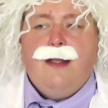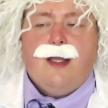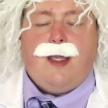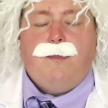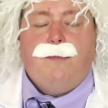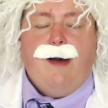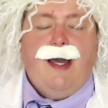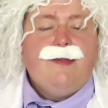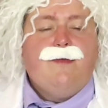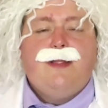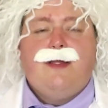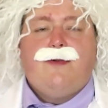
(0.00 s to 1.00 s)
Now keep in mind
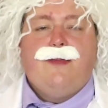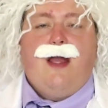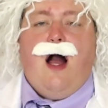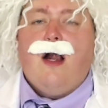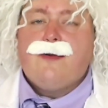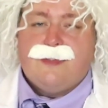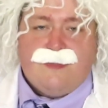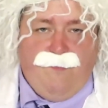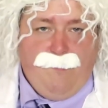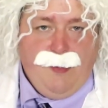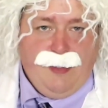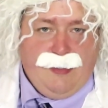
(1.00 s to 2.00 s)
there are literally hundreds of
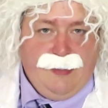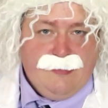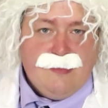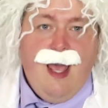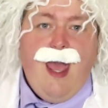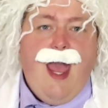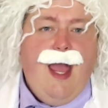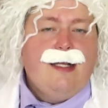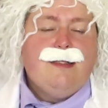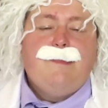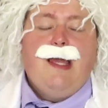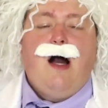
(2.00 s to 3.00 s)
abilities,
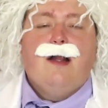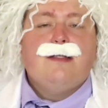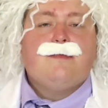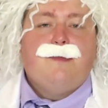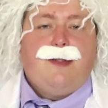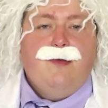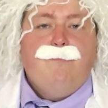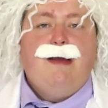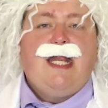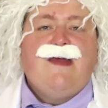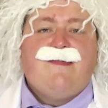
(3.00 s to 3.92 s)
and to be honest with you, many of